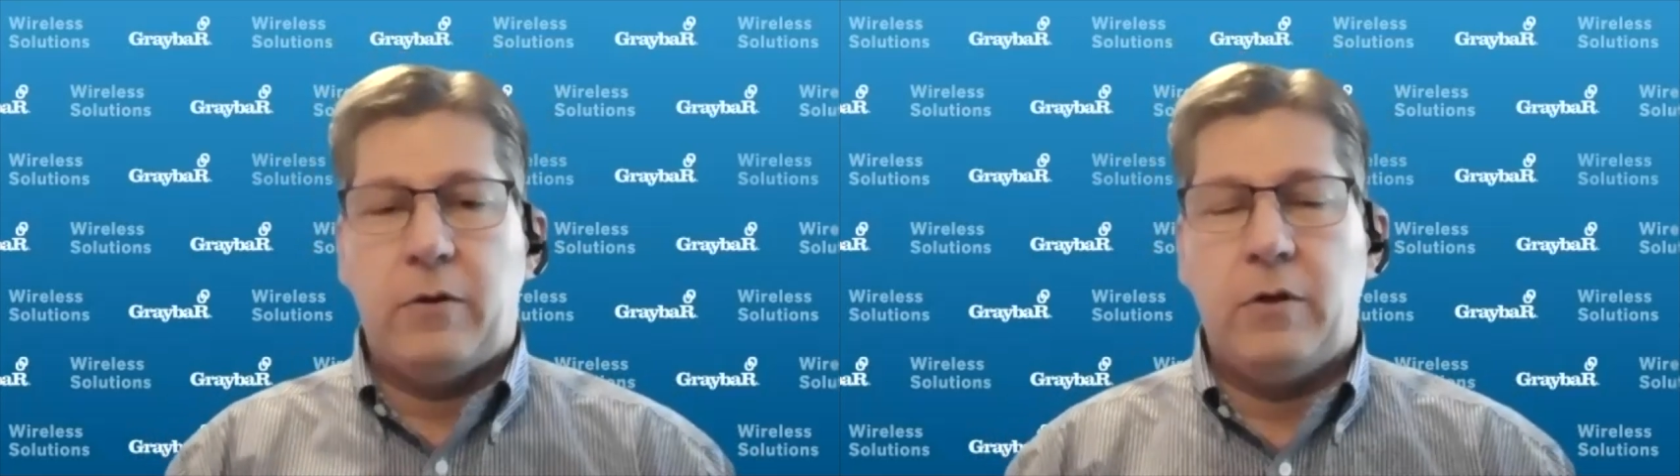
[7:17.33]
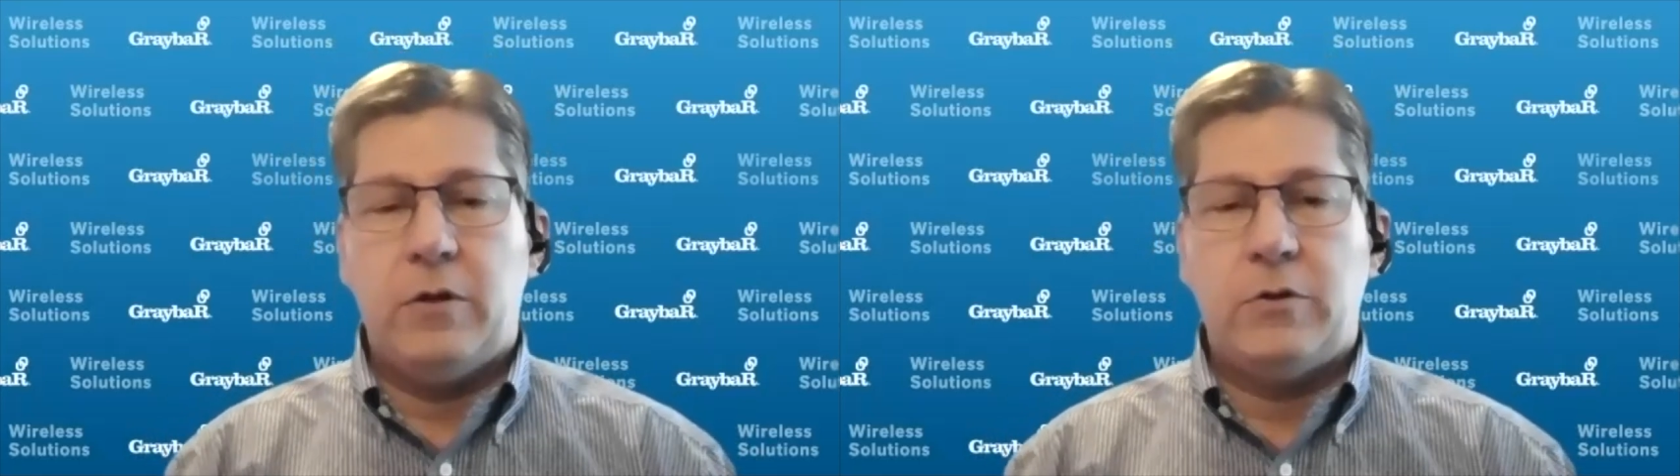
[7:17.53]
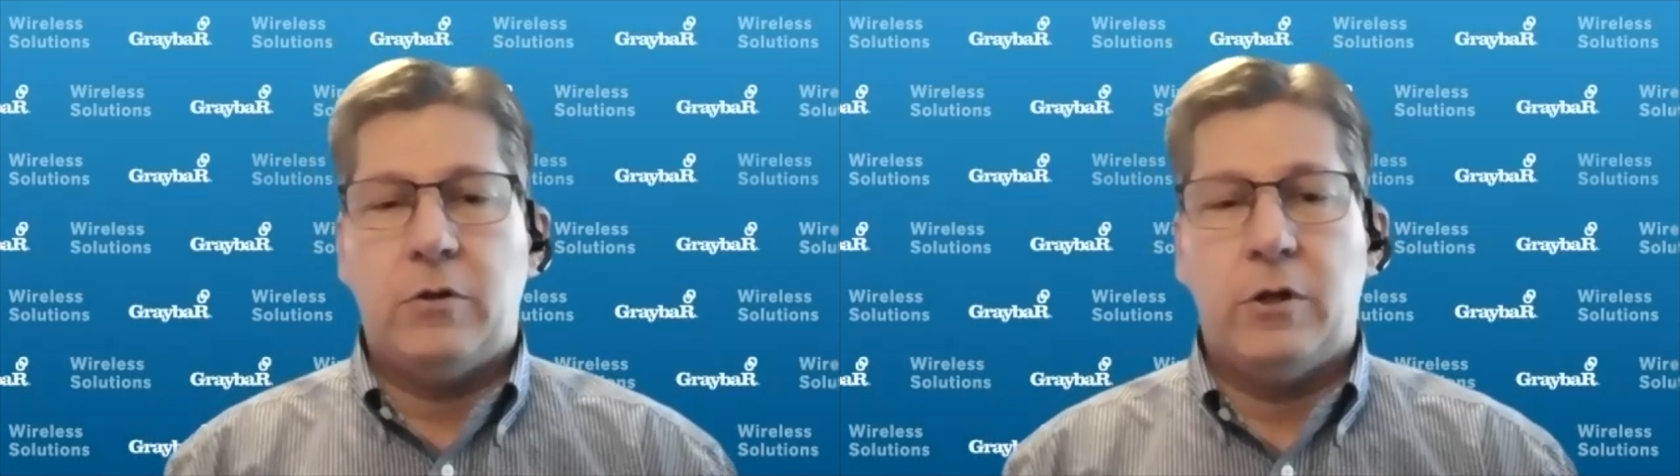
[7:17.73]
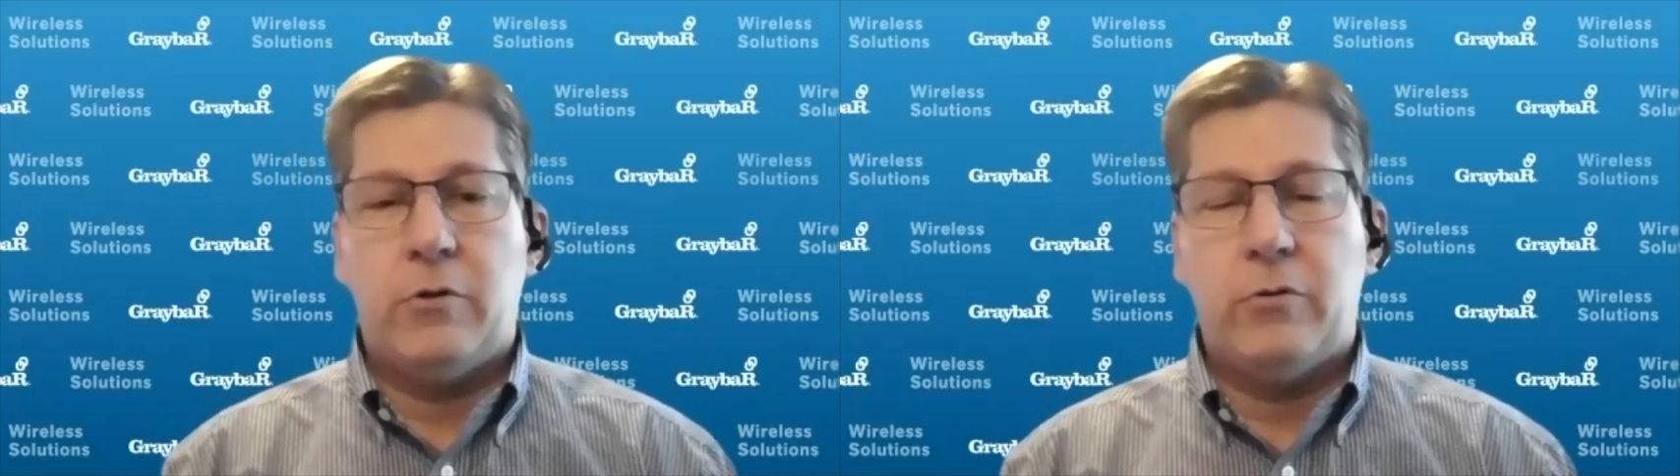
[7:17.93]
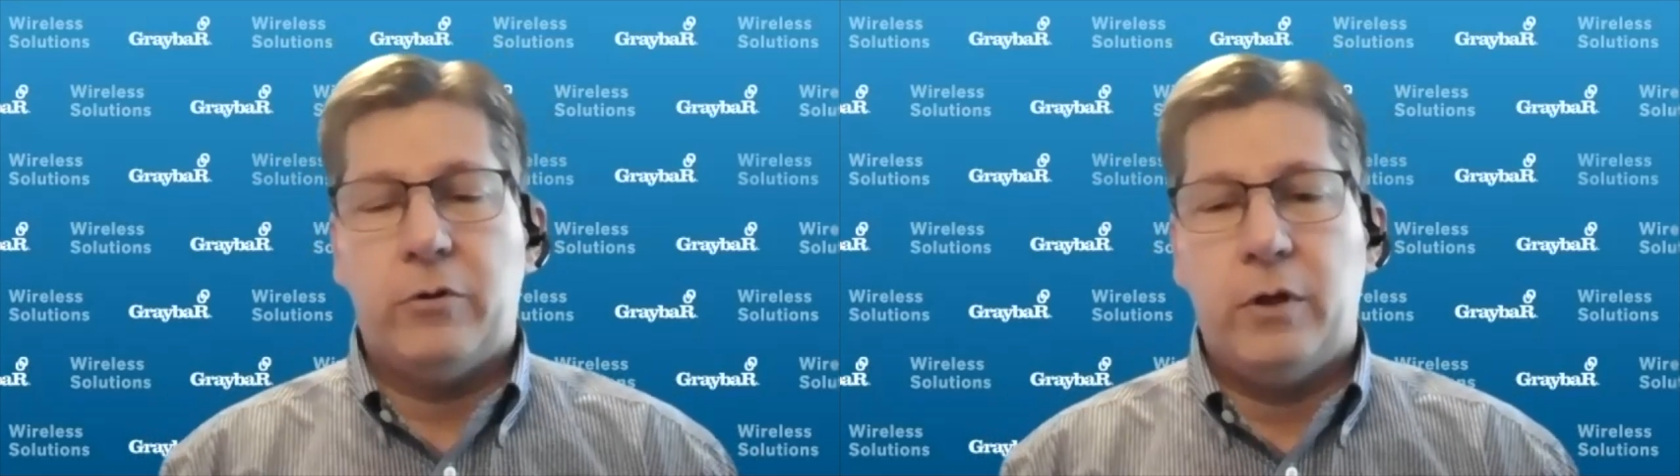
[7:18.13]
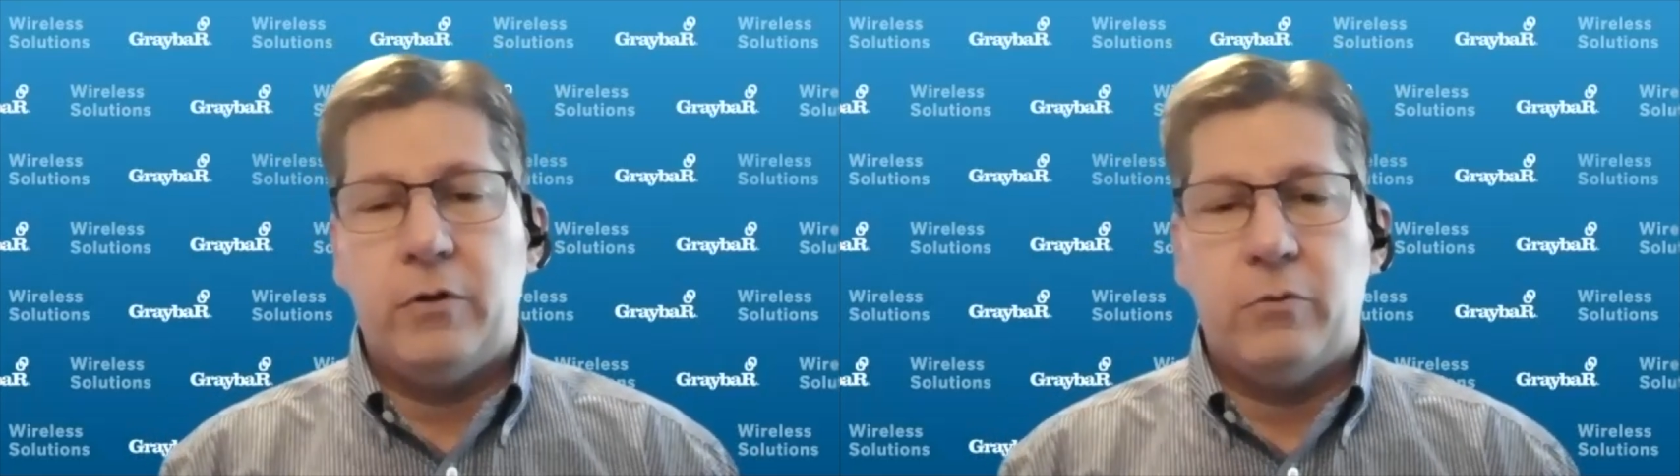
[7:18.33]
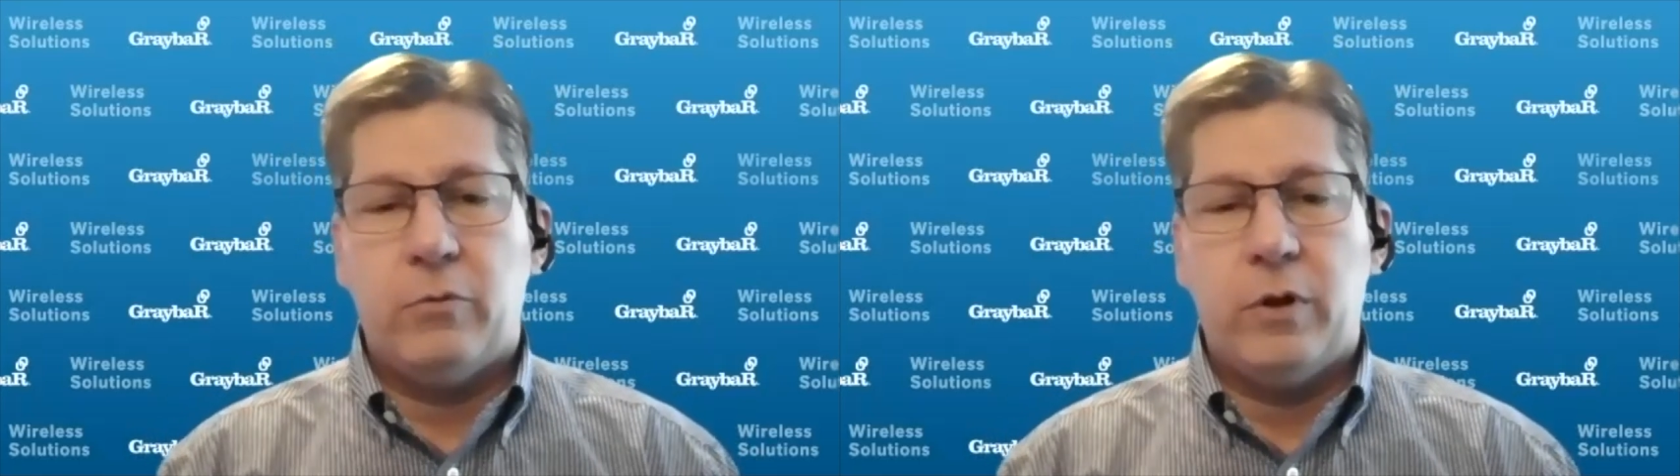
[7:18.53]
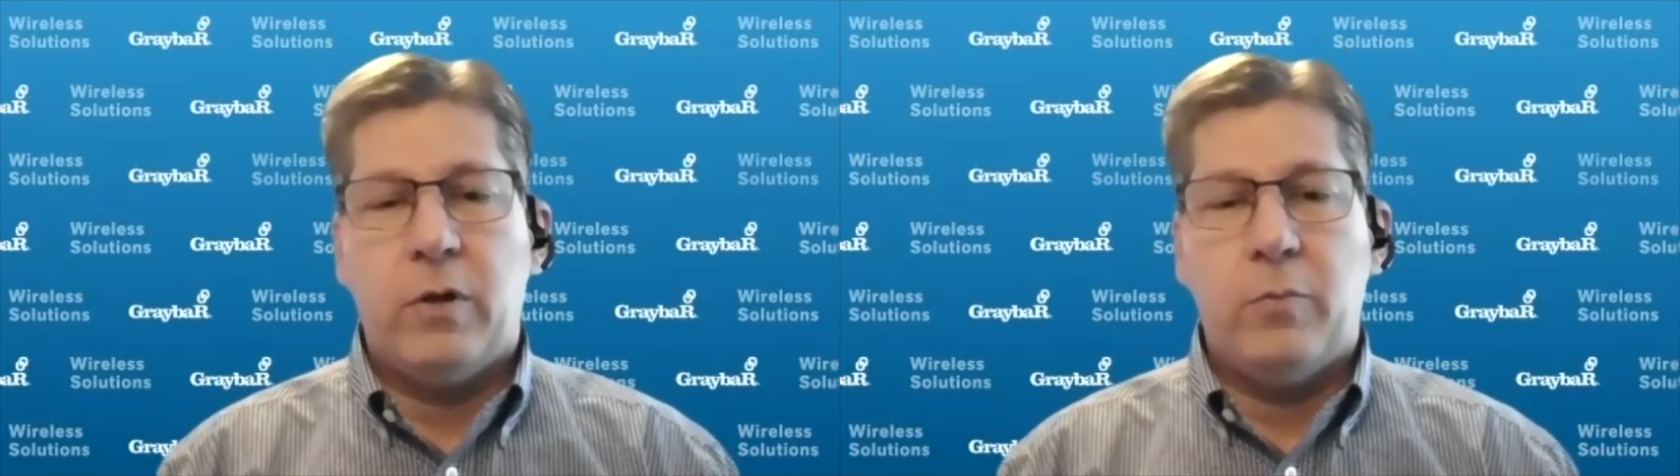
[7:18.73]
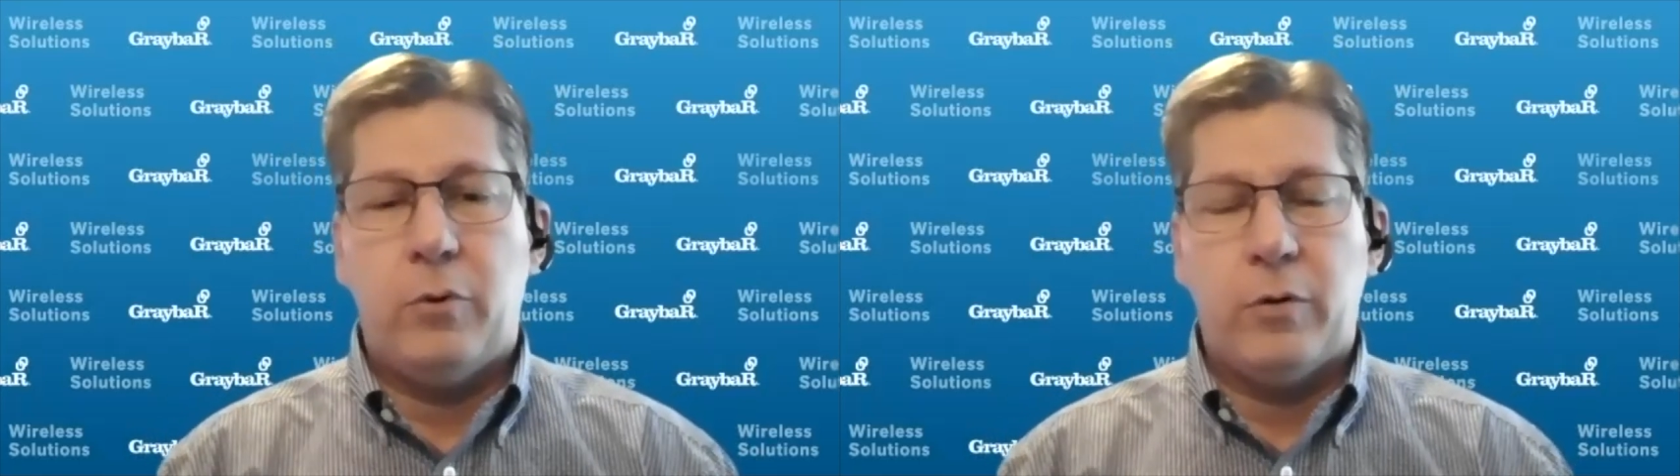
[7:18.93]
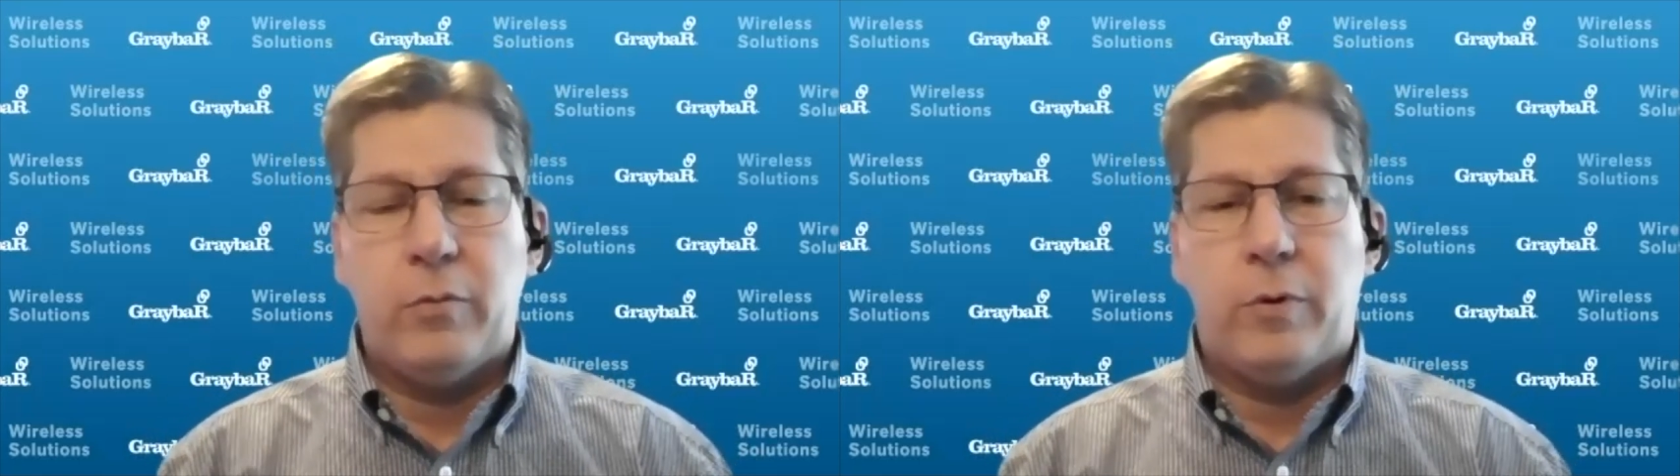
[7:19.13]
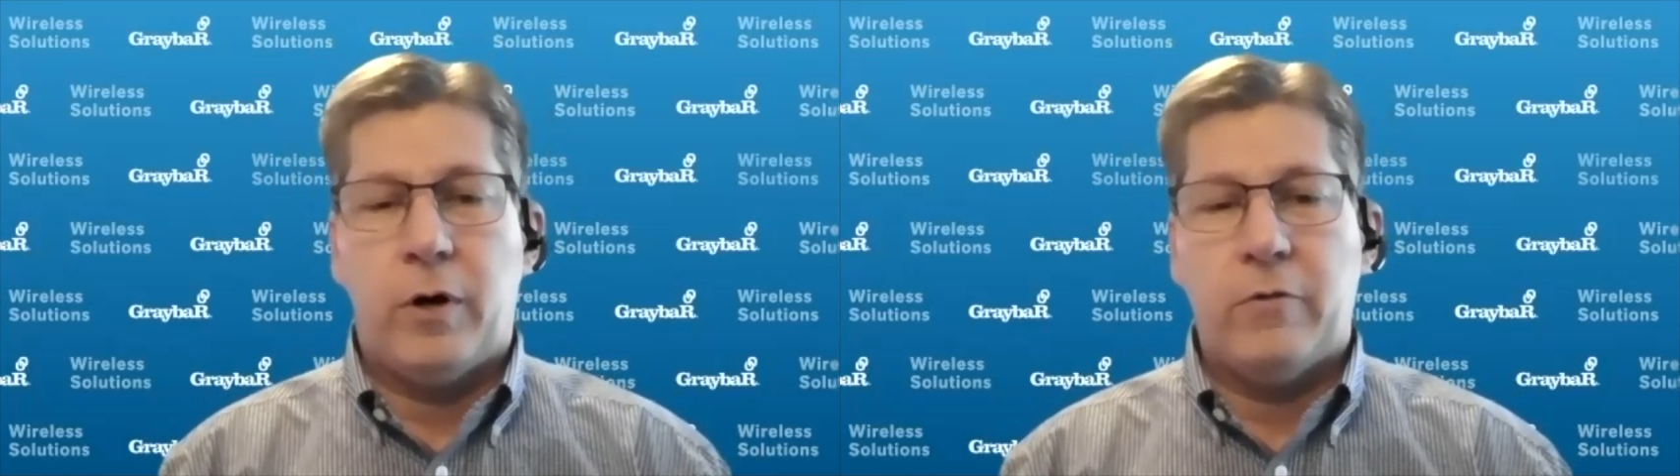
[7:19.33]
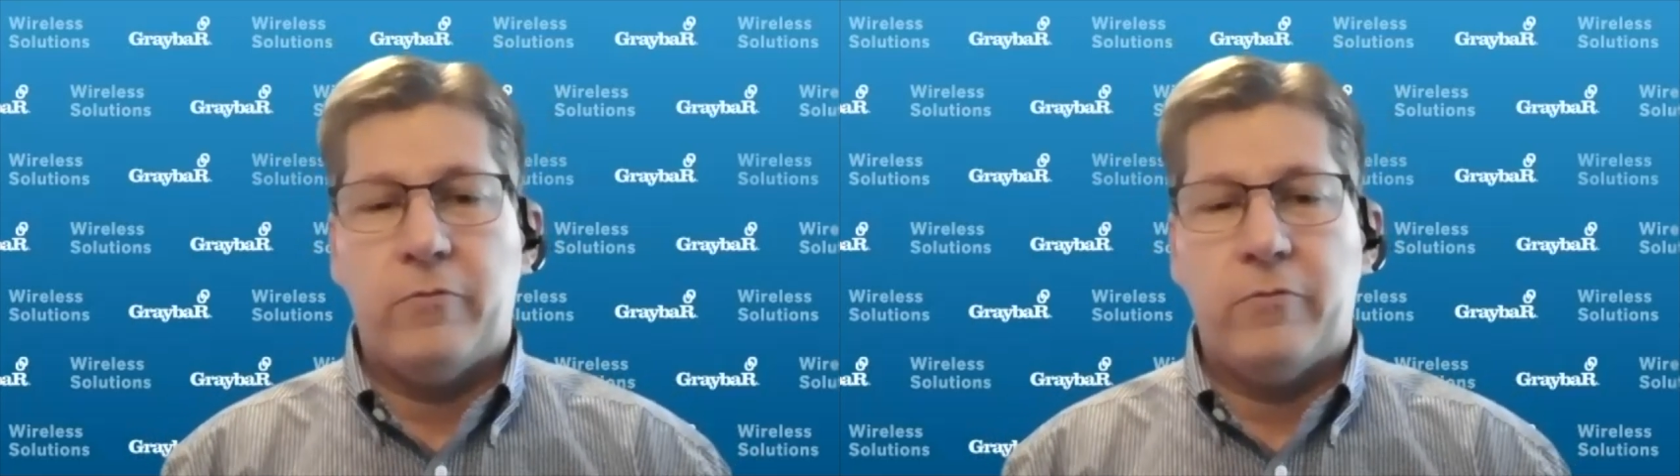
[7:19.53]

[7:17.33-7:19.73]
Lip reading: the digital literacy is a really important part of